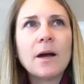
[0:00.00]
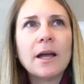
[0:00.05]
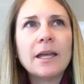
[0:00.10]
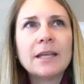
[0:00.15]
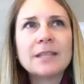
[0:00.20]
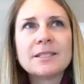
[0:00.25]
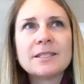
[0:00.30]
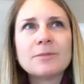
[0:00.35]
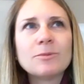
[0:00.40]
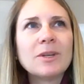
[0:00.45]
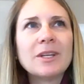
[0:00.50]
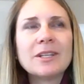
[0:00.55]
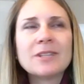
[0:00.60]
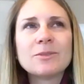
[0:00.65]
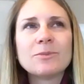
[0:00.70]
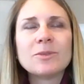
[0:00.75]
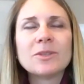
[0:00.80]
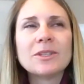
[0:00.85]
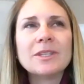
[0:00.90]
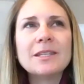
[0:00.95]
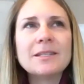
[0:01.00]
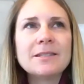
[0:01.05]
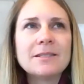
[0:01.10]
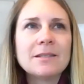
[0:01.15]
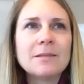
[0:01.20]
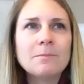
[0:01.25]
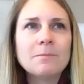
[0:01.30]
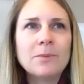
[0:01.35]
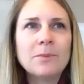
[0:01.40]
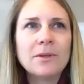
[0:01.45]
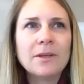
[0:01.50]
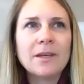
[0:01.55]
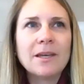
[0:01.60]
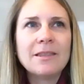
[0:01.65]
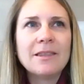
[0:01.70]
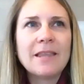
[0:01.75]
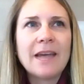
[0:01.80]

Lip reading: it's really simple, and